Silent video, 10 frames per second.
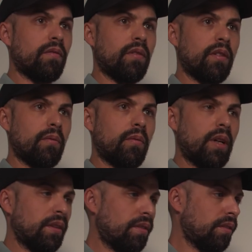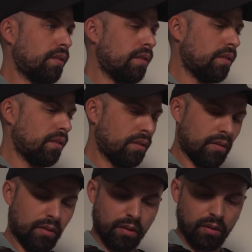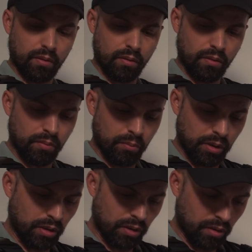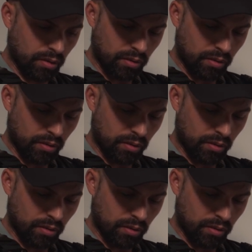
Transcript: the Thanos Pro 2. The reason why I filmed this is